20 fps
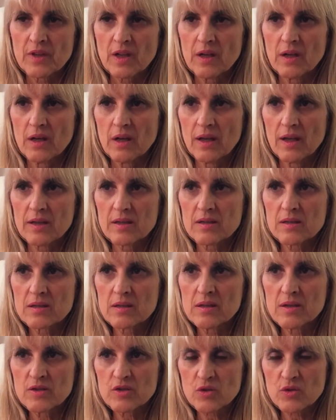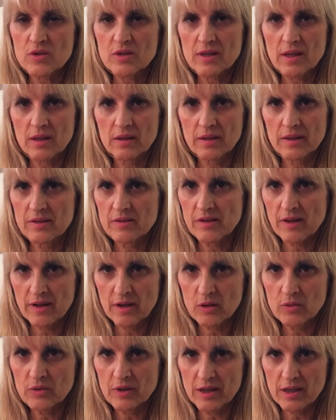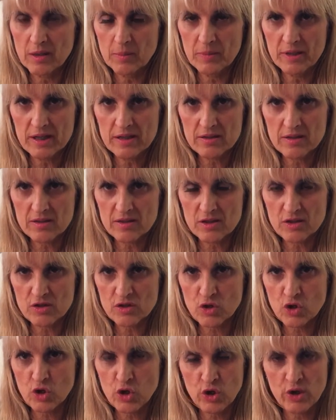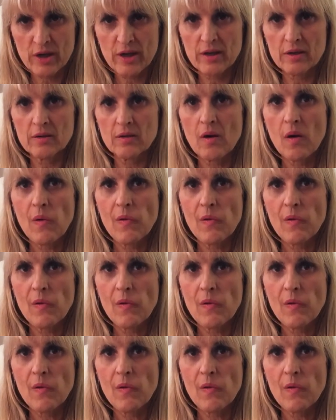And as things are settling down now, because this is a current